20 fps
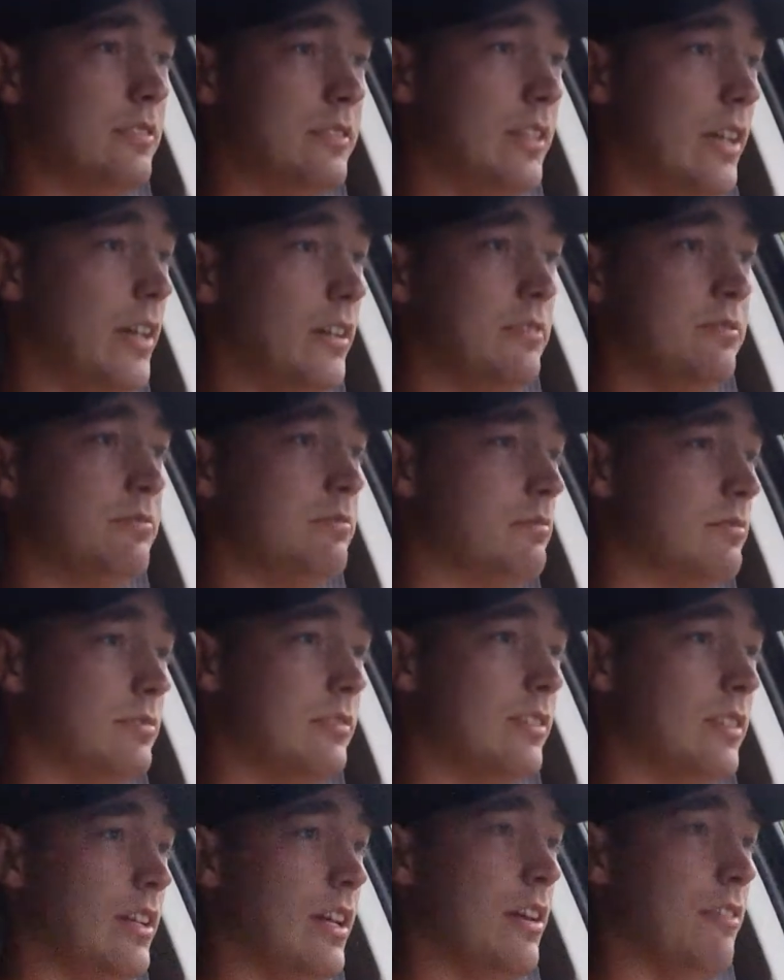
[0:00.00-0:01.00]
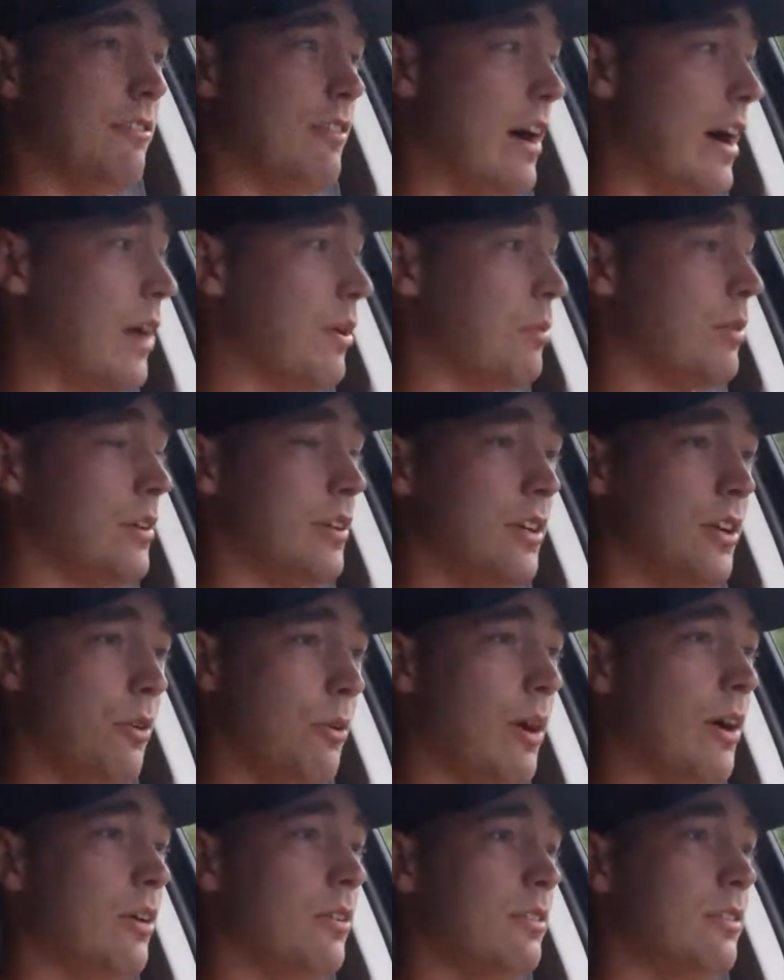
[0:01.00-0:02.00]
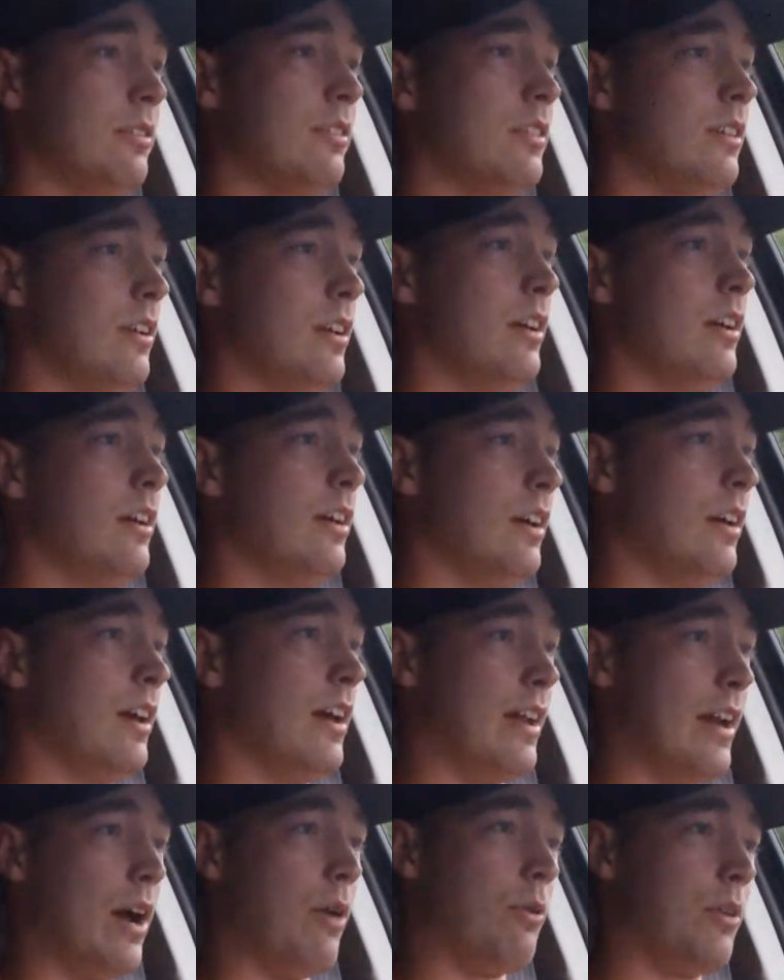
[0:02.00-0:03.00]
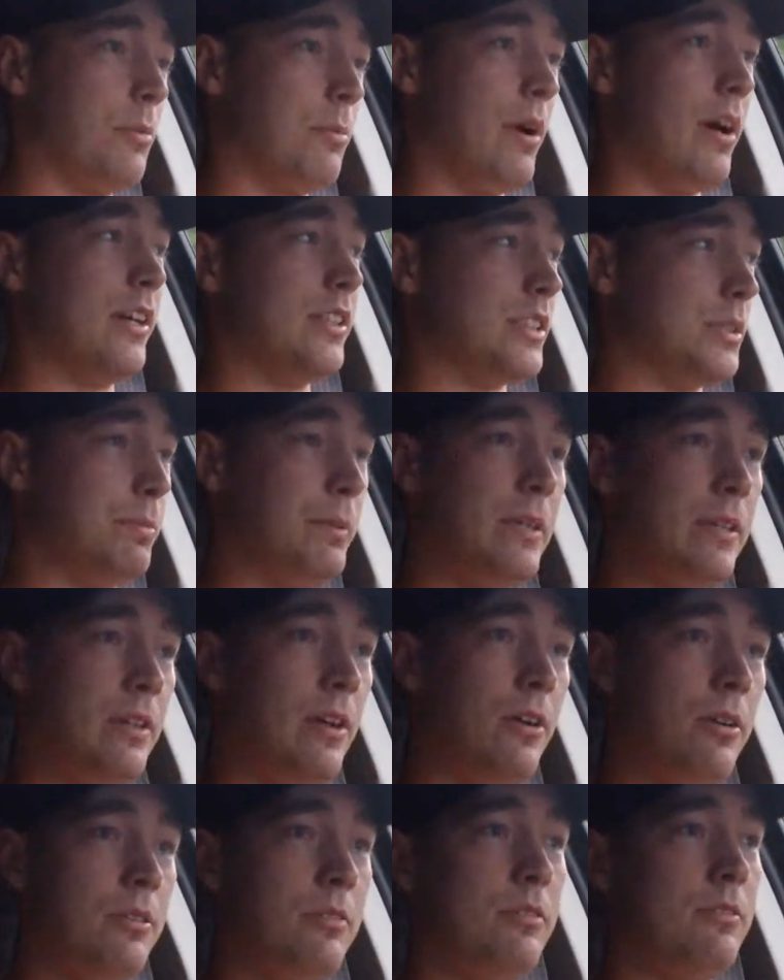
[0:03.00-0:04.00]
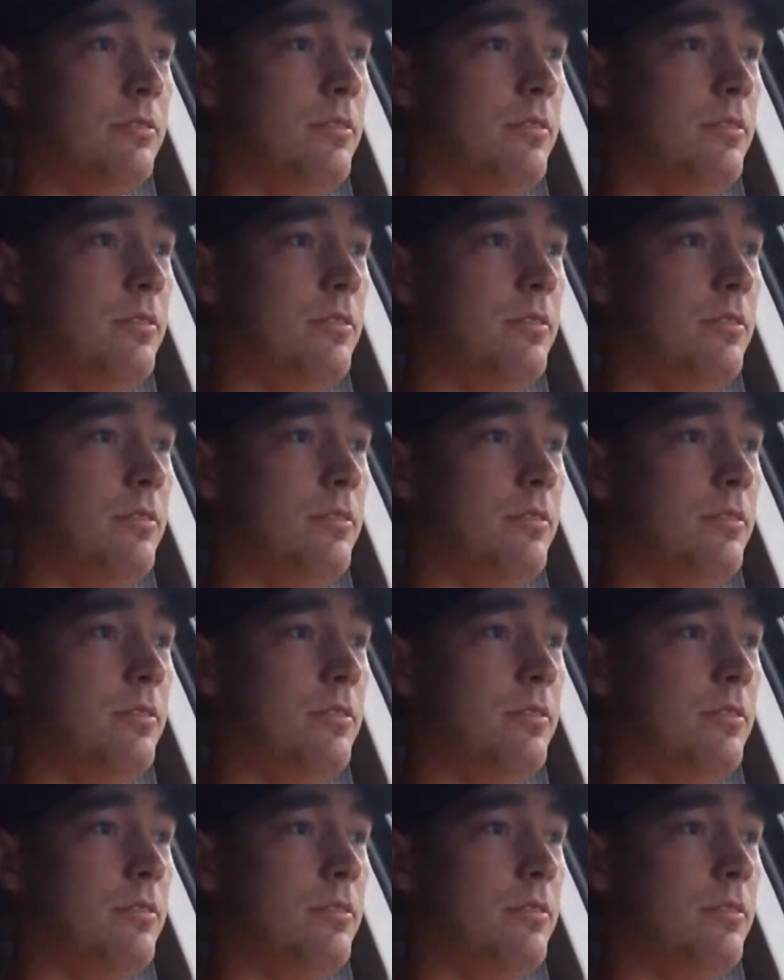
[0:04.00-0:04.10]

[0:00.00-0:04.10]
Yeah, if I were to go out and I were to buy a Speedo,